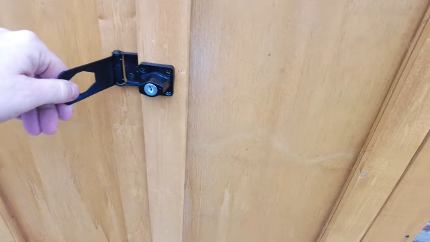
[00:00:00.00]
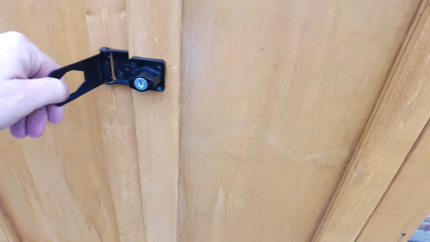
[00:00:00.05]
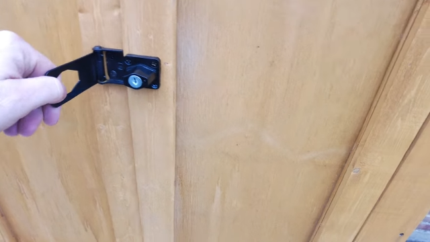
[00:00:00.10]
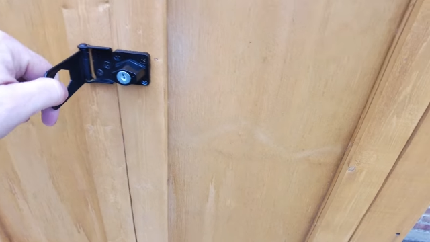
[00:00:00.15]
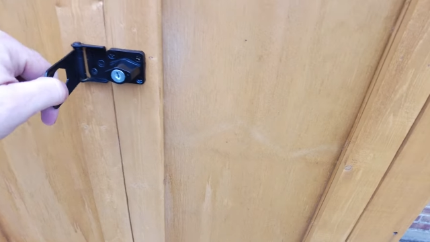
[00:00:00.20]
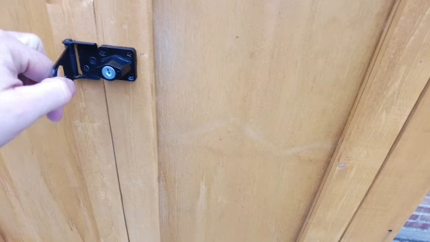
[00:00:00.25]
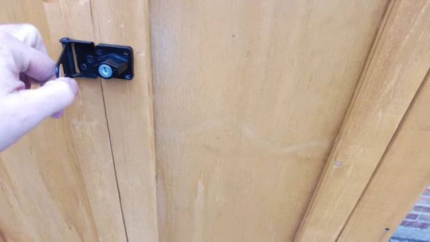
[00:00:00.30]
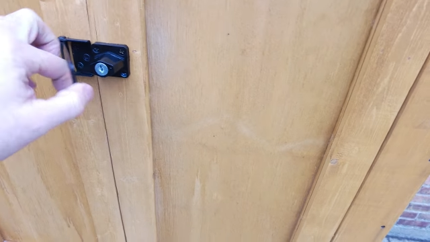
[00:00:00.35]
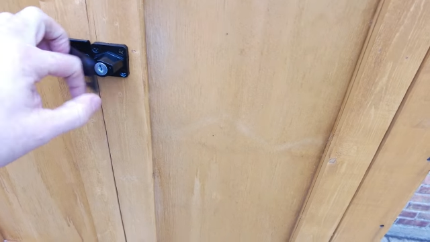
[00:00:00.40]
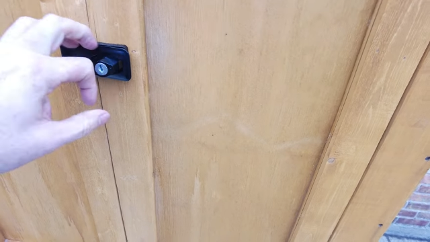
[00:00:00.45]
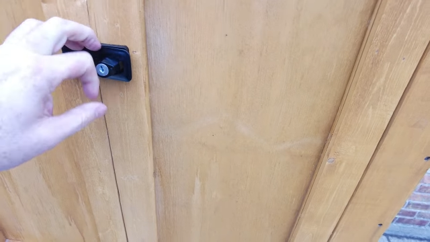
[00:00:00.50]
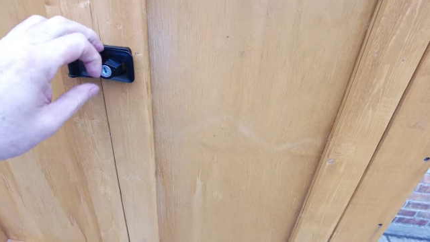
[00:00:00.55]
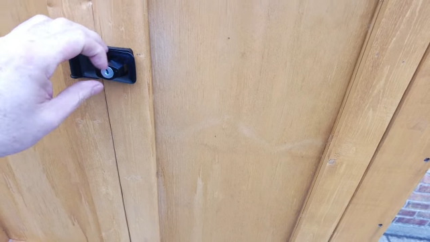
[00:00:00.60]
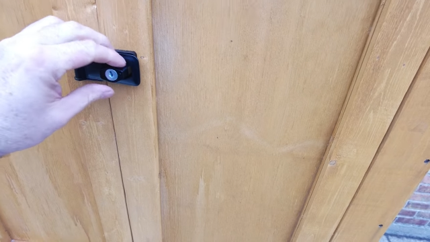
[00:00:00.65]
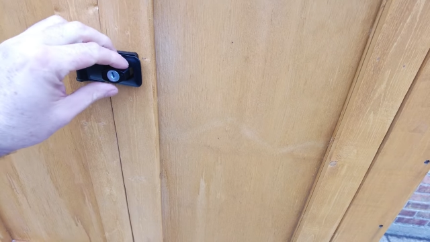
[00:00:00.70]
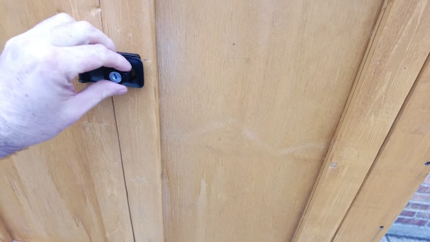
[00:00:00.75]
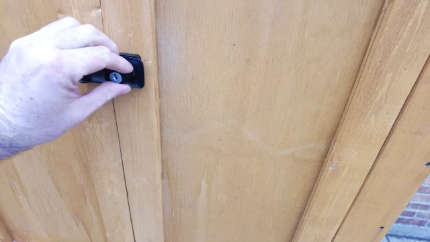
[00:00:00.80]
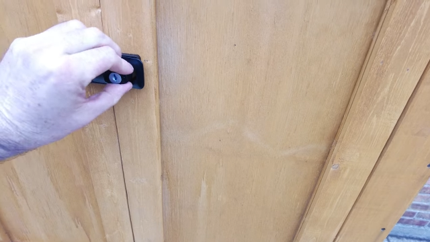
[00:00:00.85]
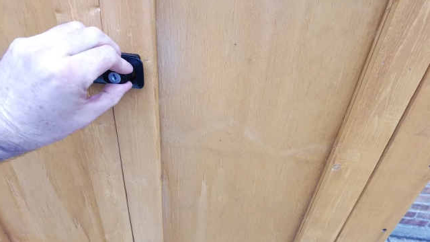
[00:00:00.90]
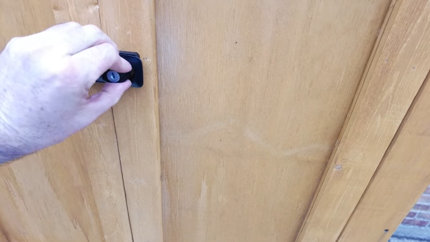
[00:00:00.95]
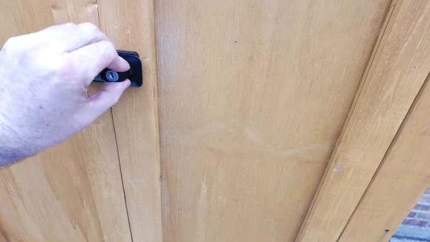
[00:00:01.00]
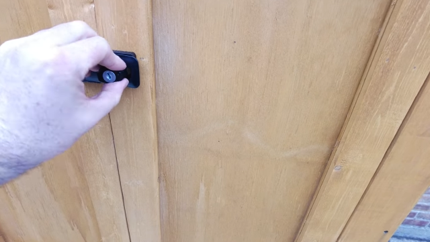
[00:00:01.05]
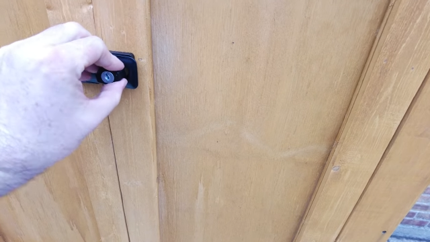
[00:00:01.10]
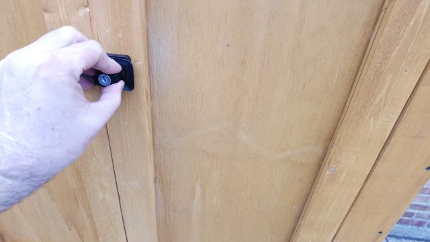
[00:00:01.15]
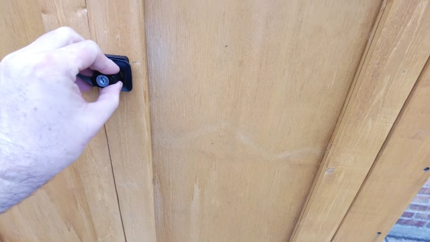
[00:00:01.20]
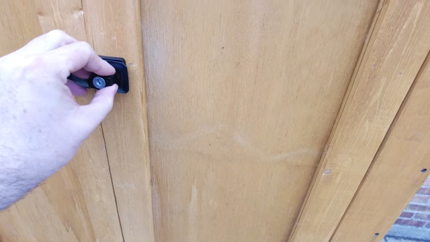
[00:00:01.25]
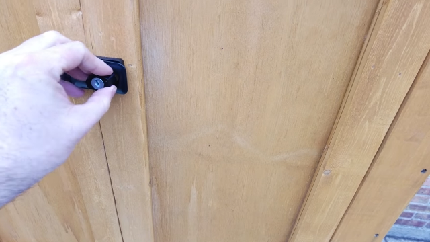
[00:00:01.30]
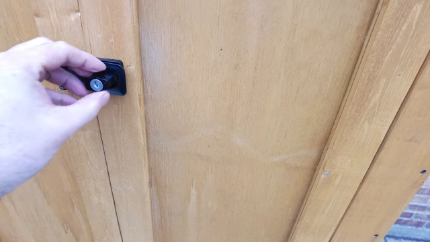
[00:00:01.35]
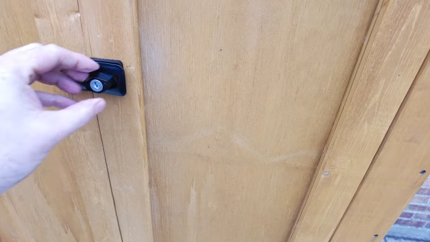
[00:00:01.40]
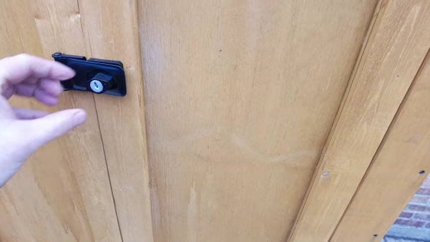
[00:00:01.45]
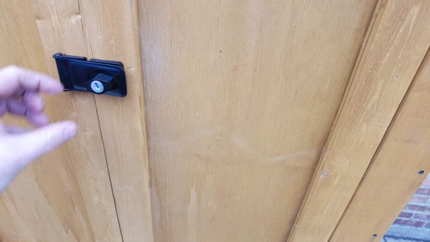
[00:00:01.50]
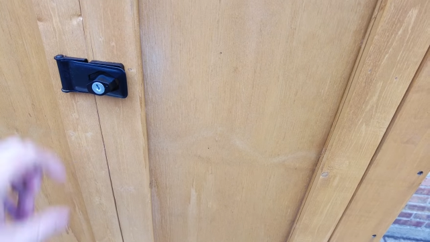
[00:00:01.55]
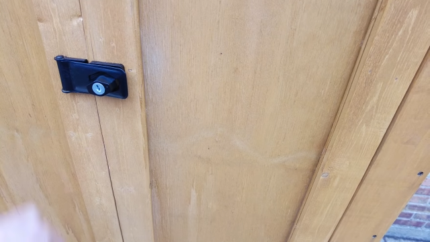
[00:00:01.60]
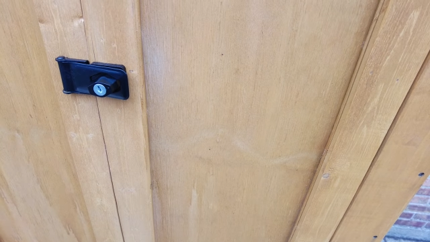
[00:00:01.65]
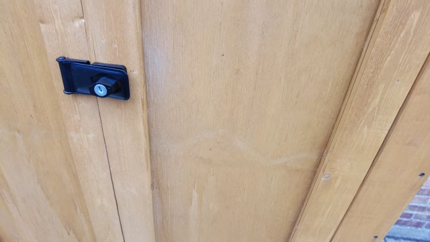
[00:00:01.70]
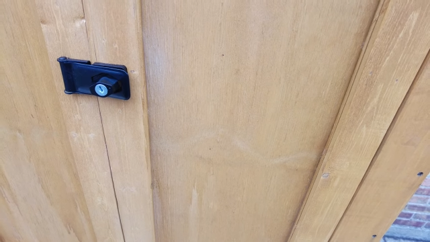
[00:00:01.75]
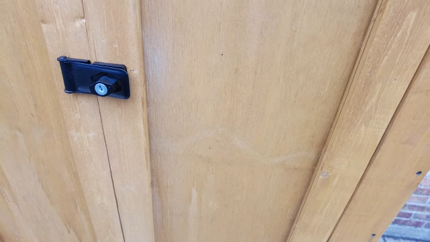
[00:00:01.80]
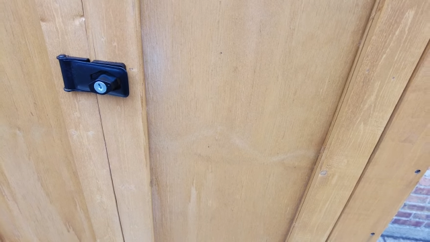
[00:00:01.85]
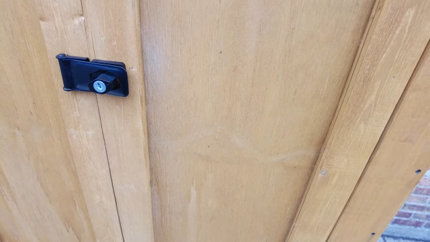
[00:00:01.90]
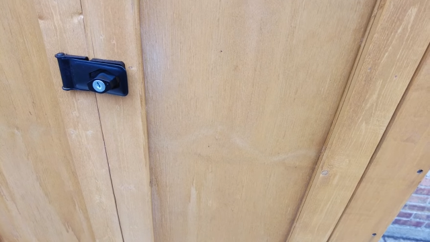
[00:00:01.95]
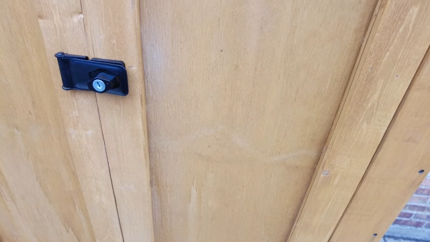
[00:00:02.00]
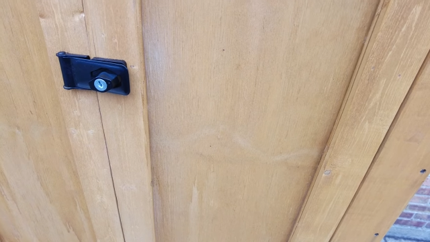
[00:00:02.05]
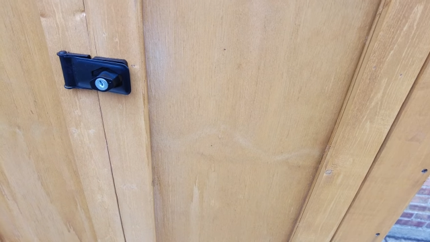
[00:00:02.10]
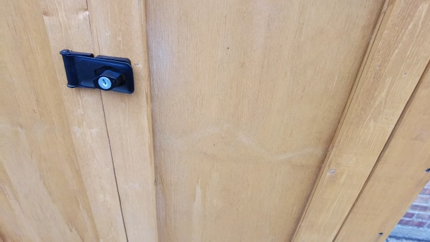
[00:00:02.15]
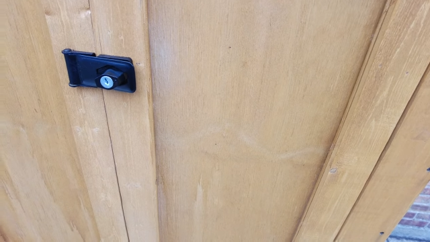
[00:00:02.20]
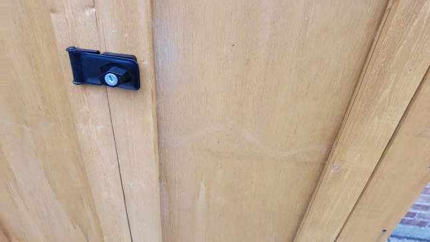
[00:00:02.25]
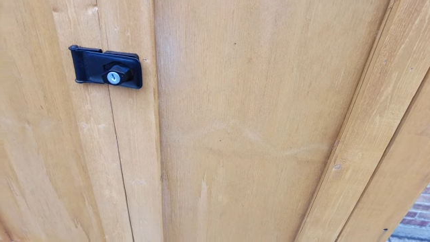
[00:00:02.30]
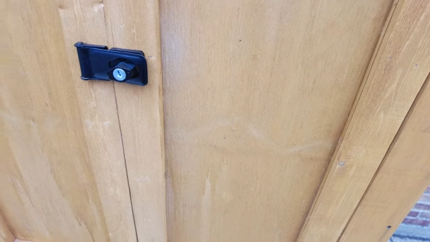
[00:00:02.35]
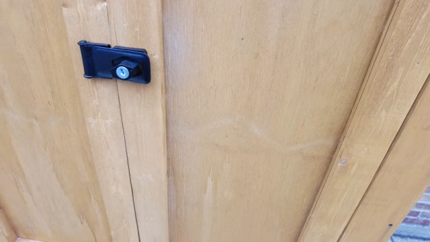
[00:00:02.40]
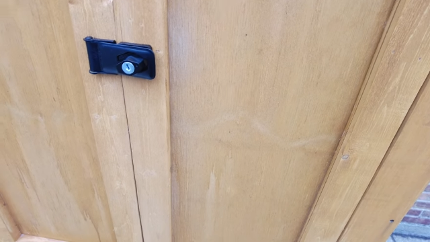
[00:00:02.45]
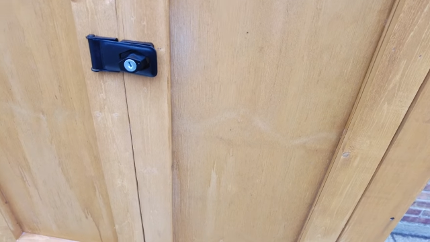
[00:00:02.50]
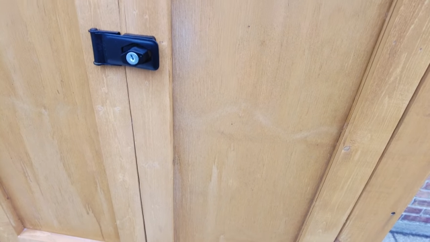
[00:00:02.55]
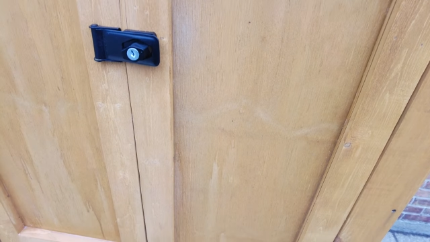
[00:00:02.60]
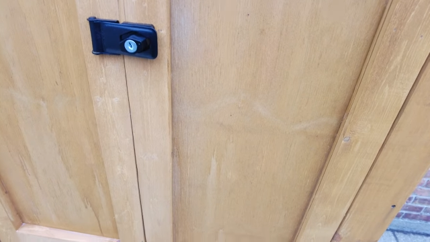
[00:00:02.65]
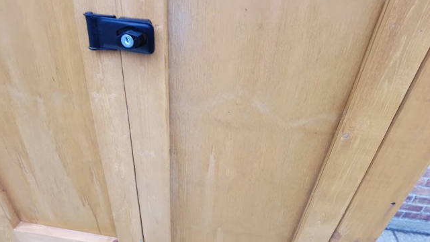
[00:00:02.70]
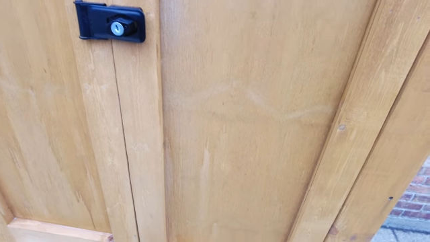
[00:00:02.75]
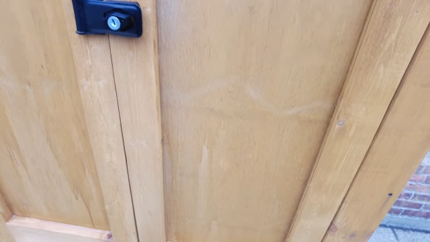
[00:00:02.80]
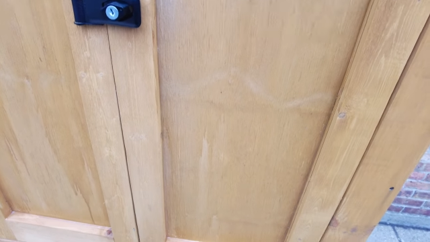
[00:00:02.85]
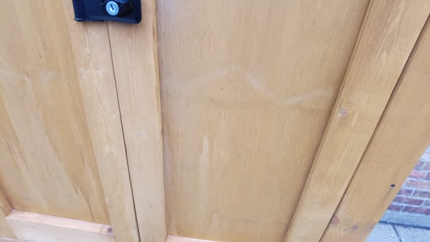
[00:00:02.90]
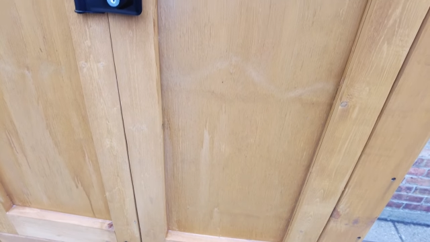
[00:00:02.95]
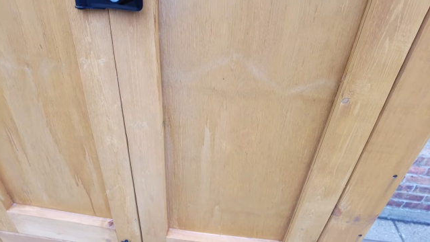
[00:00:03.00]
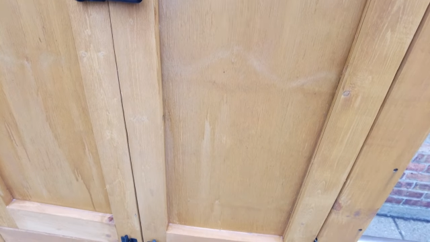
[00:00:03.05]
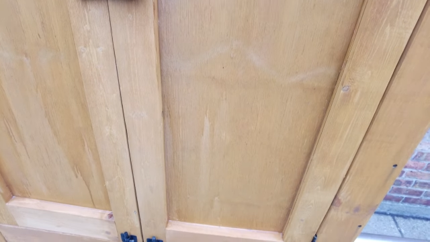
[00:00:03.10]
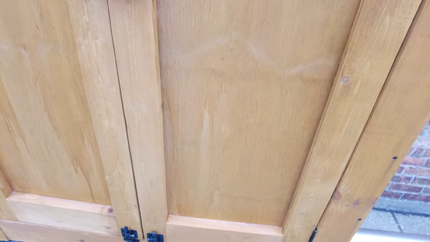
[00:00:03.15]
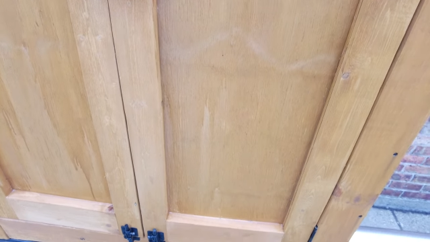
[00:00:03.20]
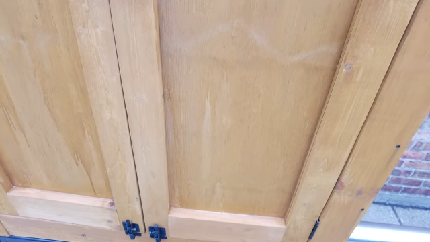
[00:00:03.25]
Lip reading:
[unreadable: no face in view]